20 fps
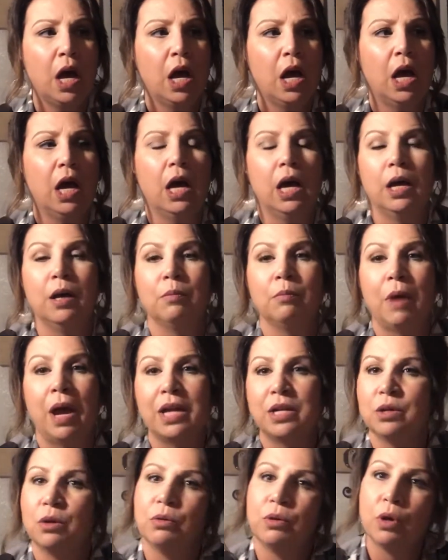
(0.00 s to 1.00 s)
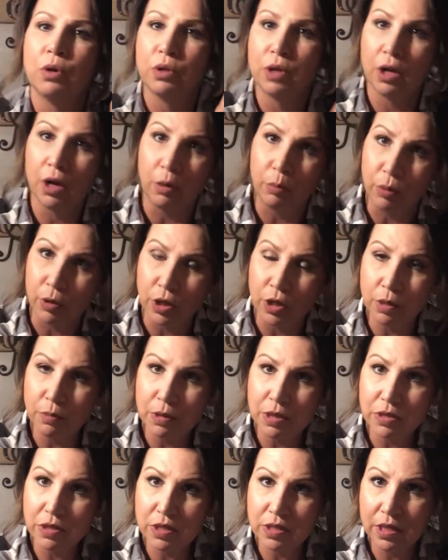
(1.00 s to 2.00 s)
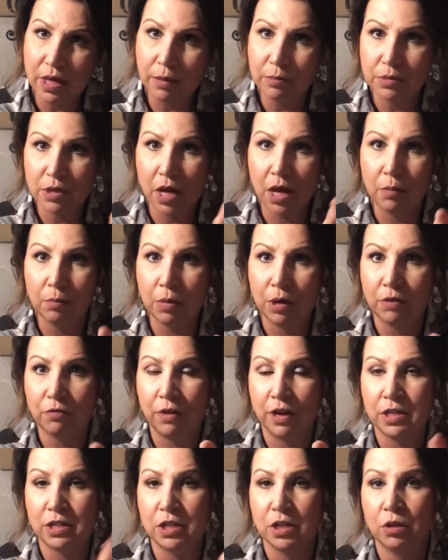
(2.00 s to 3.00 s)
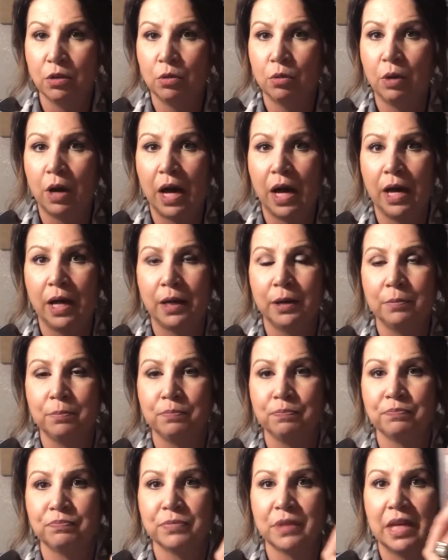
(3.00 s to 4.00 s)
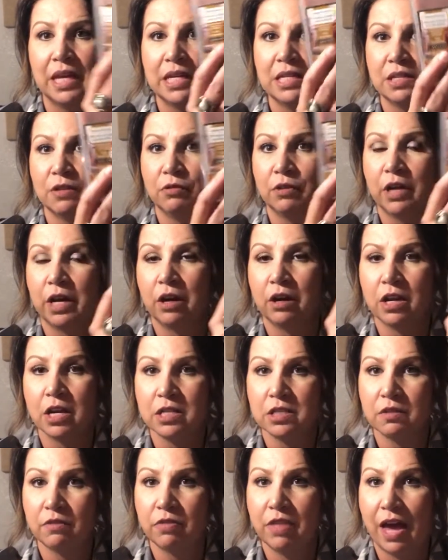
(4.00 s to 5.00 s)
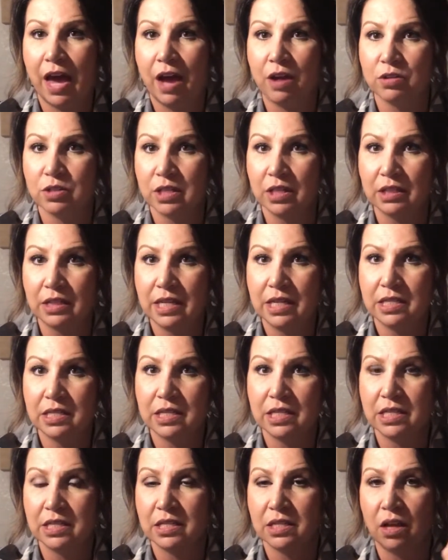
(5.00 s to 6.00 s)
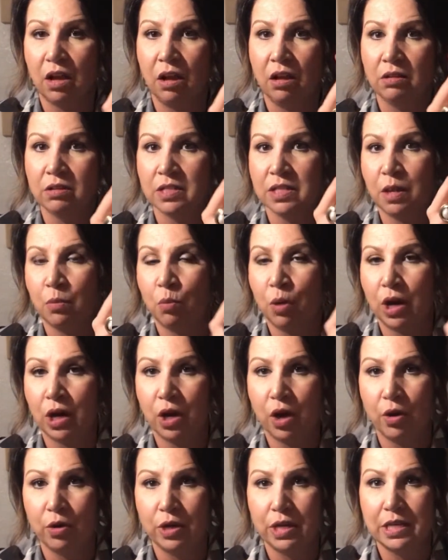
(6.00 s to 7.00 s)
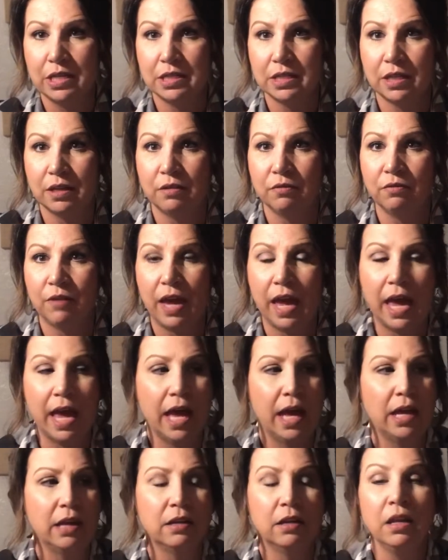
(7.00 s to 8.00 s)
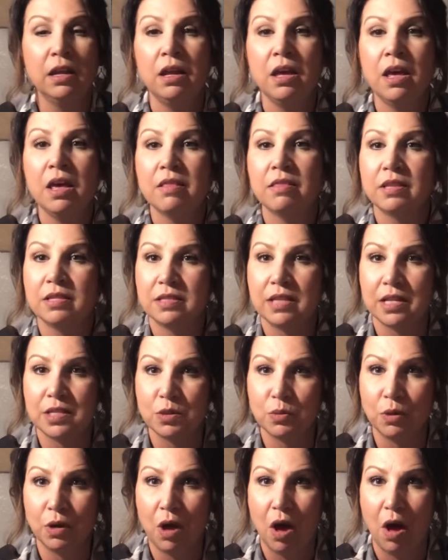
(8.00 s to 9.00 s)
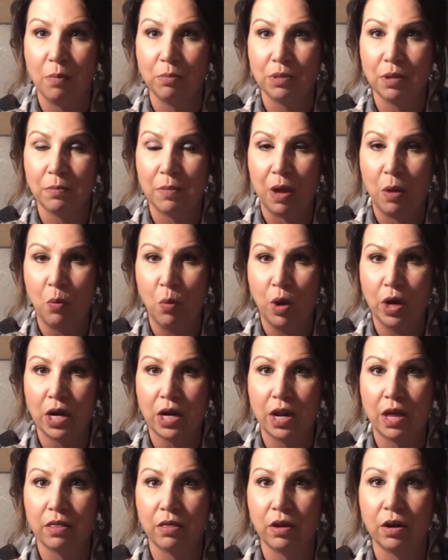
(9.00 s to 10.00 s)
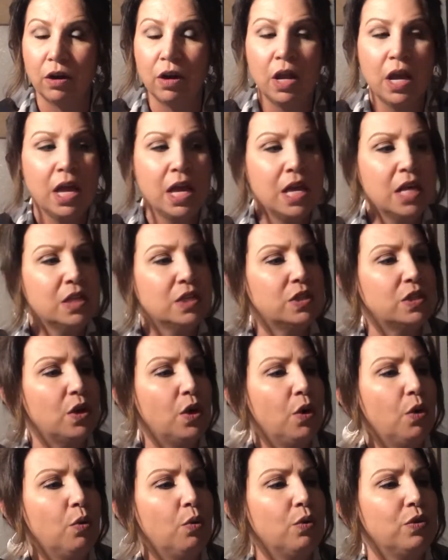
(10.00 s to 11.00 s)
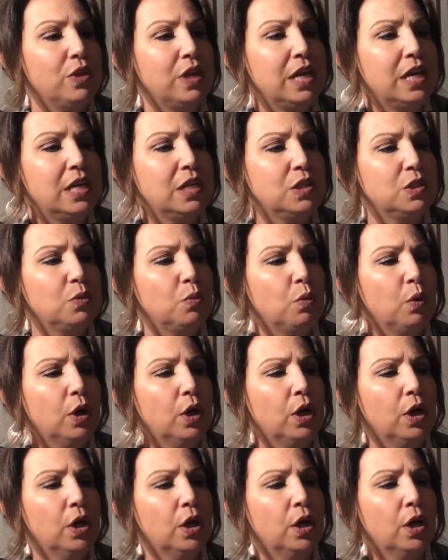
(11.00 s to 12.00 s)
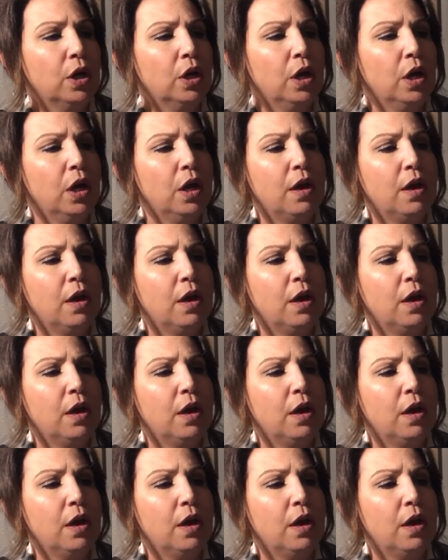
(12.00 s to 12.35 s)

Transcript: Um, I don't know that I'll burn them at the same time, but if I do, um, in different areas of the house, at least it's all somewhat cohesive and the scents will complement one another. So these were